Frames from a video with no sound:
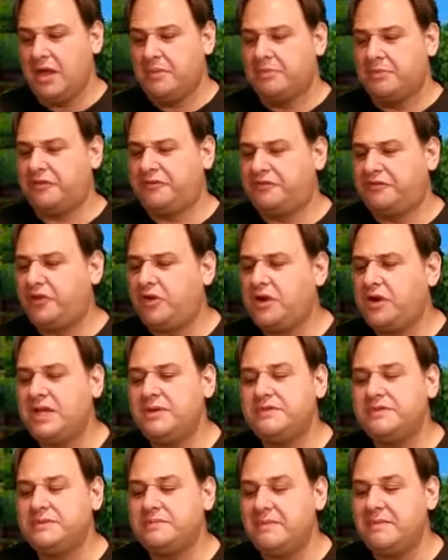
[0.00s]
Before he
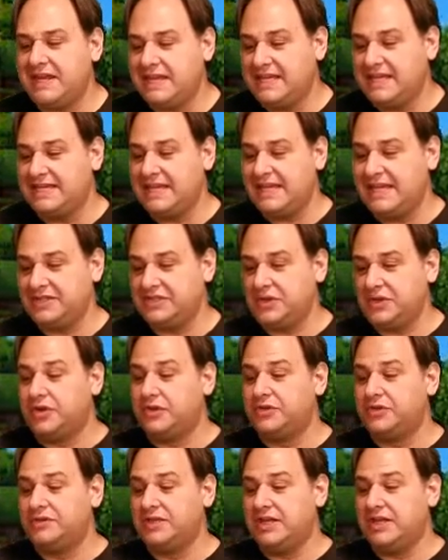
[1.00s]
was many days
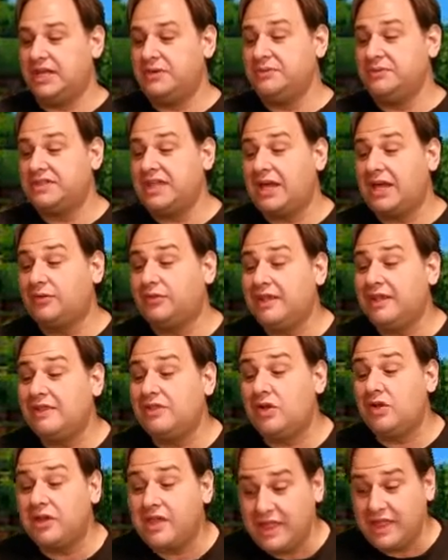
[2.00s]
old, he was not only
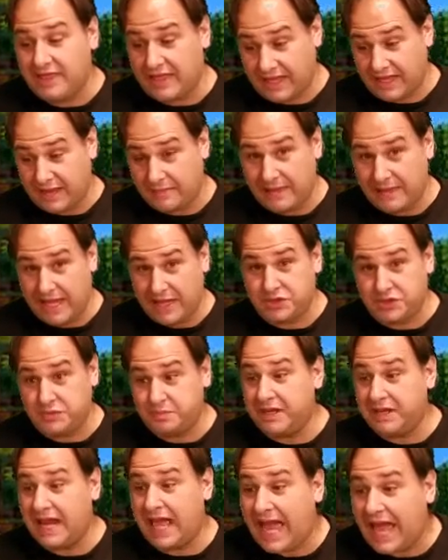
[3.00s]
looking like a mouse,
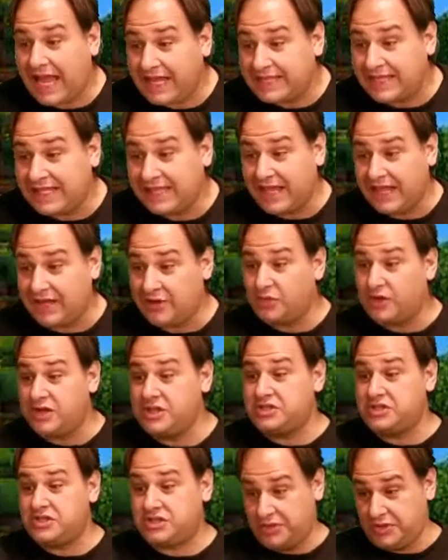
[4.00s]
but acting like
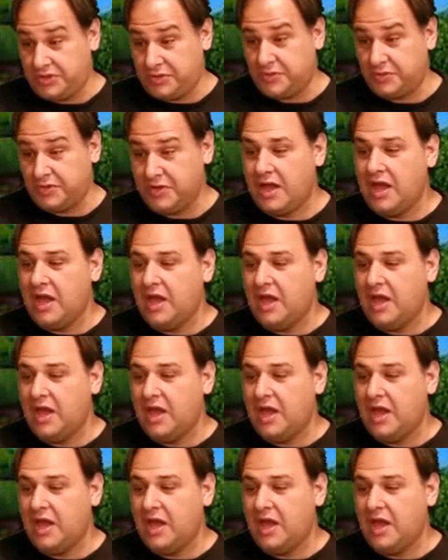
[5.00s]
one too,